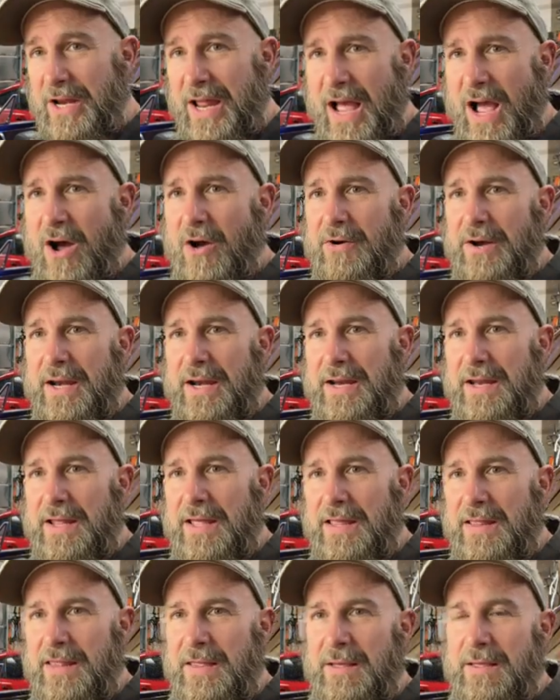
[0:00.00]
it out, and
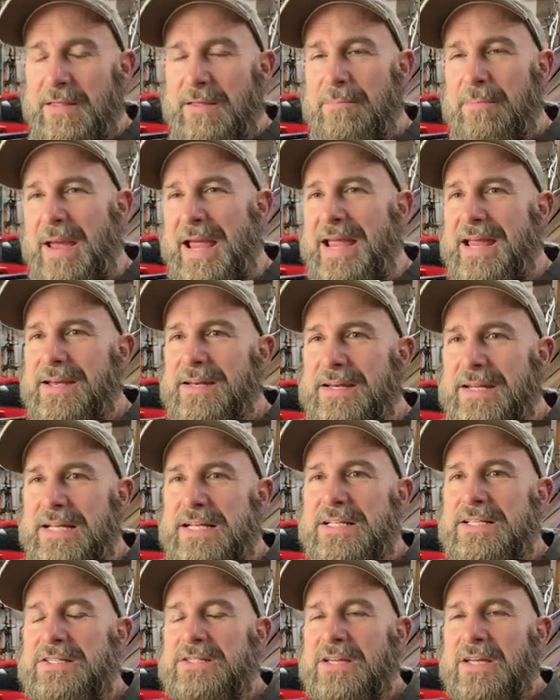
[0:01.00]
the paint
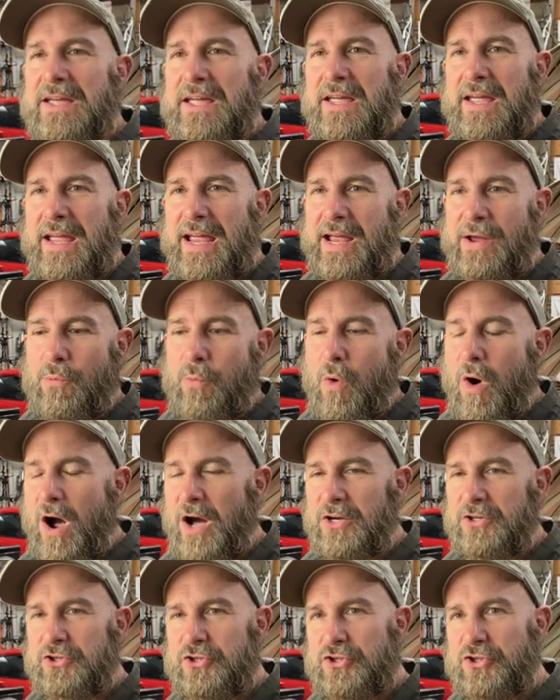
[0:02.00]
needs a
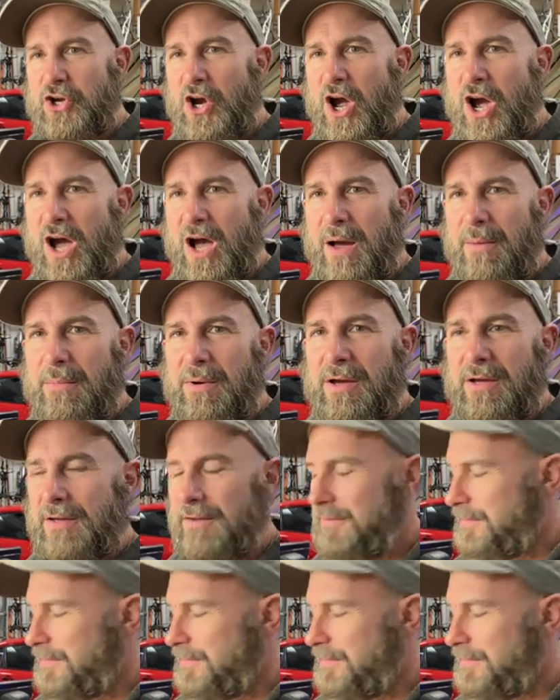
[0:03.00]
wash job.